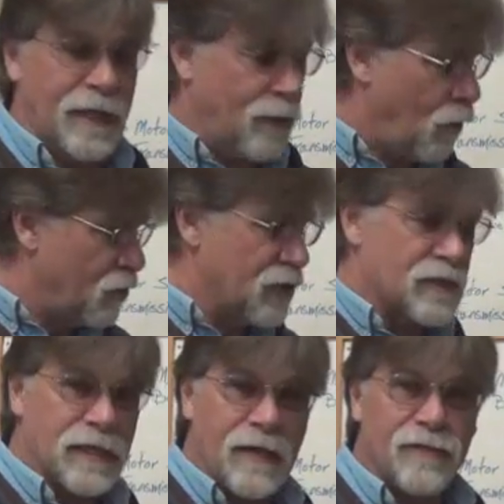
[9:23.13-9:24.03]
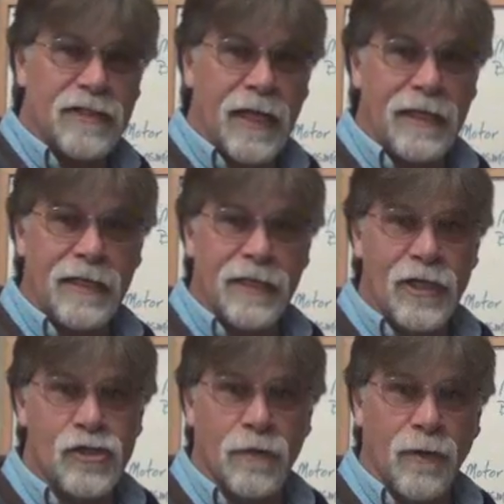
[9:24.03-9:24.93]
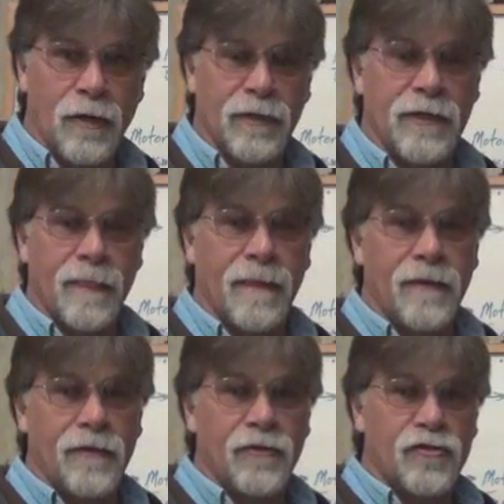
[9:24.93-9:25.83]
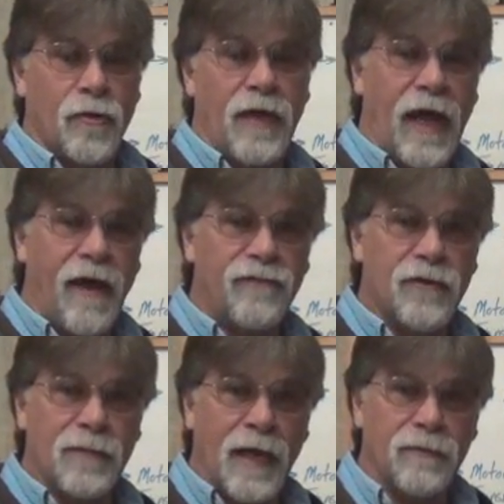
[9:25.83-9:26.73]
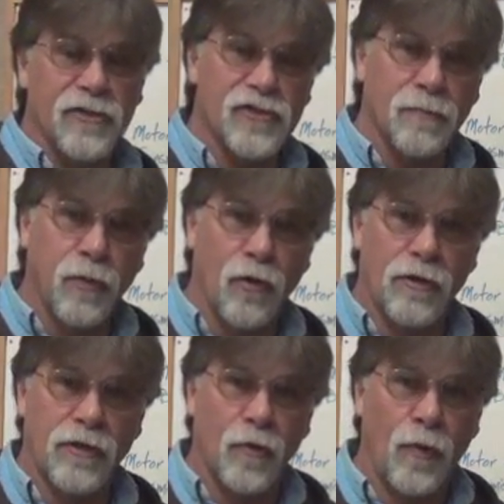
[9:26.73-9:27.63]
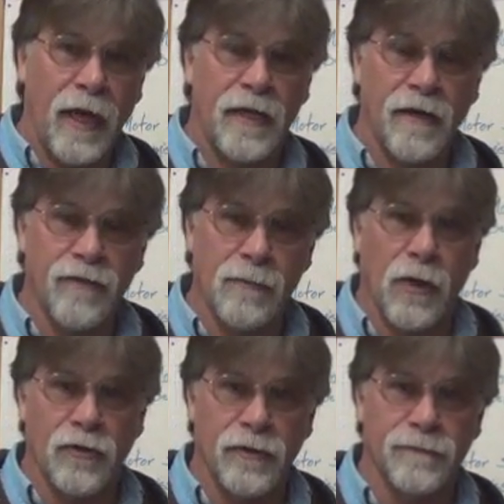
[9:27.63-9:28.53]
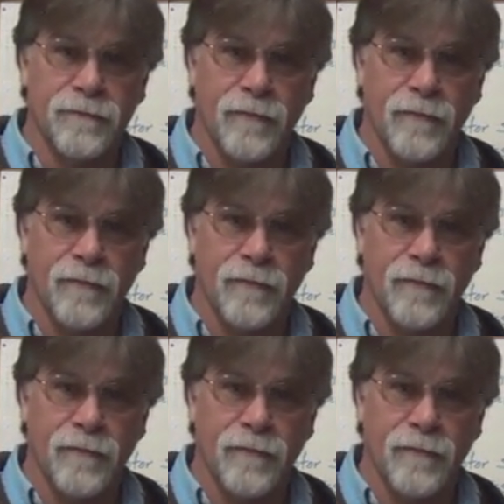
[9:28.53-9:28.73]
It won't just levitate in the engine compartment. So we have to be able to support the weight of the motor,